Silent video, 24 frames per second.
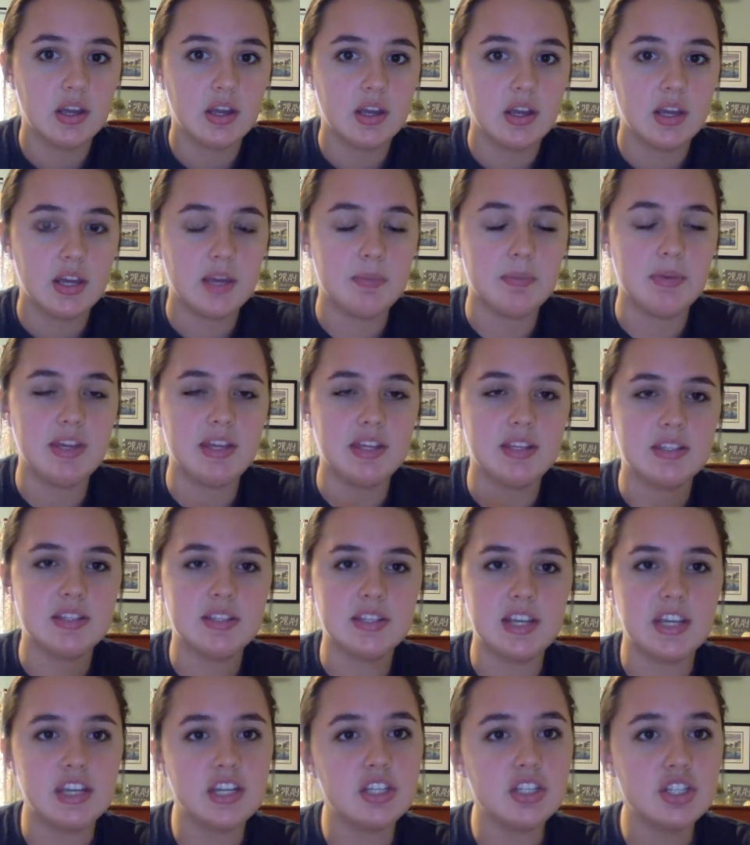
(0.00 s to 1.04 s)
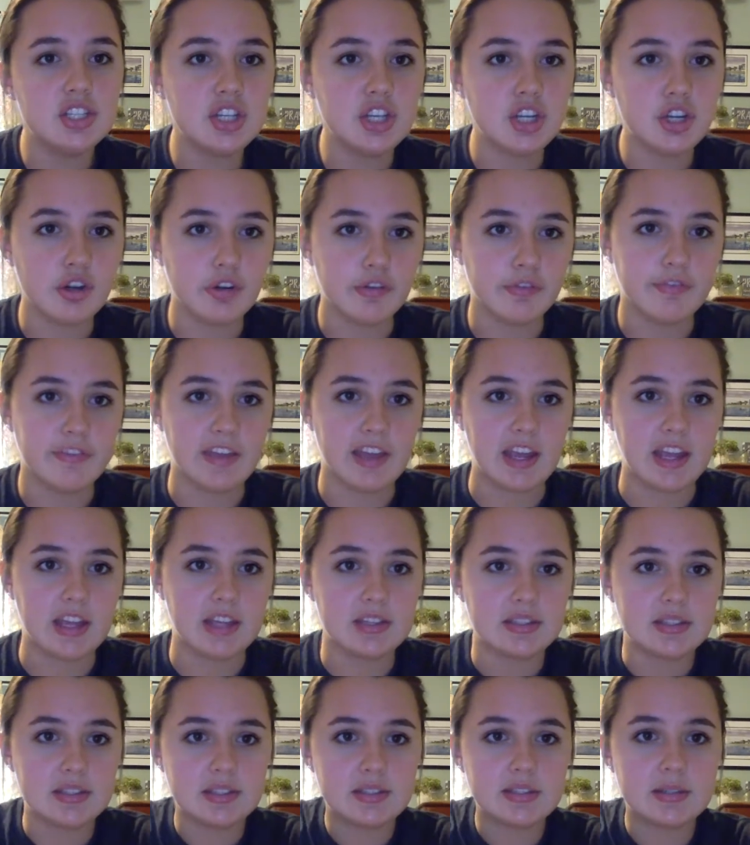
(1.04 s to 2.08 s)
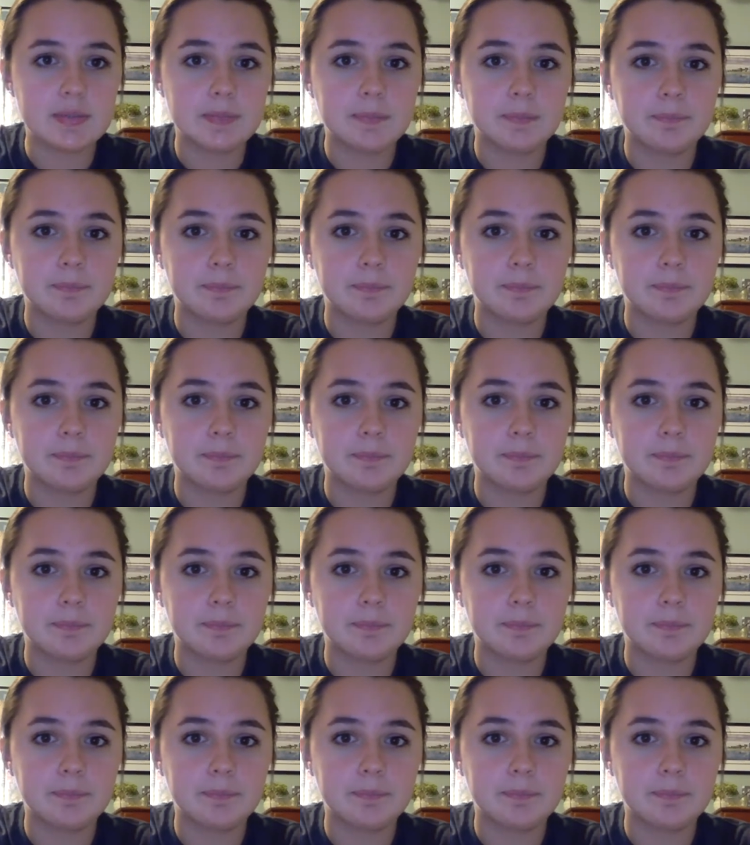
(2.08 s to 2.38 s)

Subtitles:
It means into your veins.